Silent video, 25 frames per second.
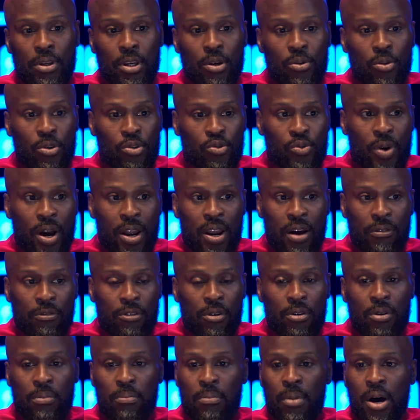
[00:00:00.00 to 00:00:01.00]
It was right
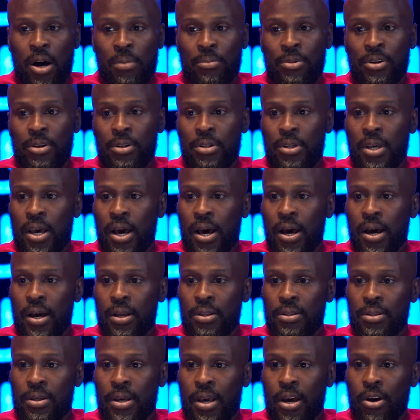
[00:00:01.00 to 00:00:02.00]
after the Mama's at